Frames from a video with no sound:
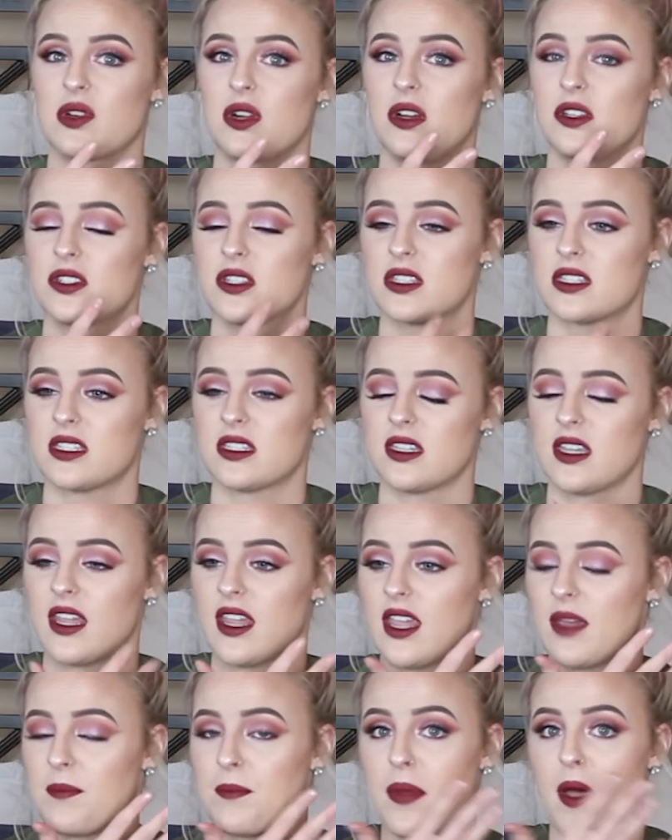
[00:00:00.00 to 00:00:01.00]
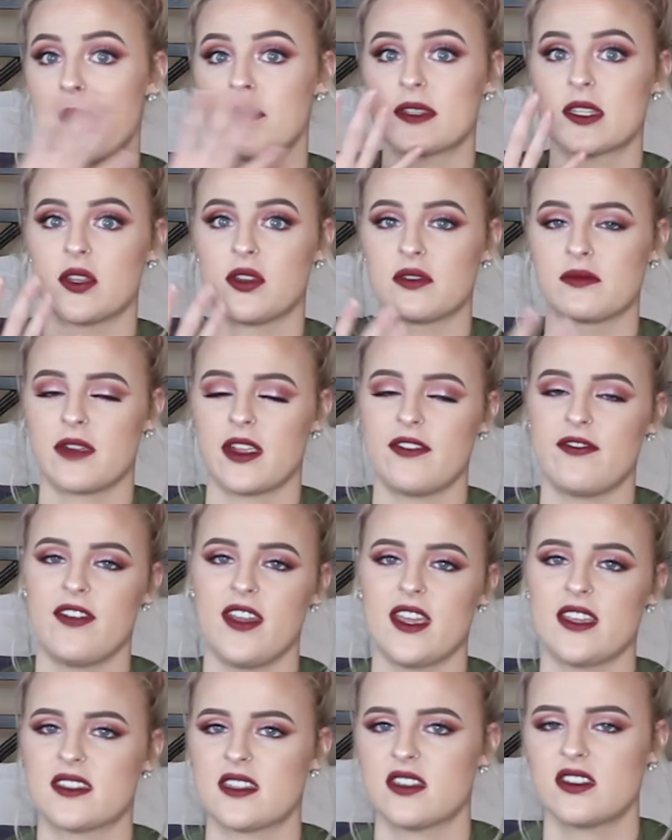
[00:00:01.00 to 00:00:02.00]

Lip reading: or I'll just like, get bumps all over my face.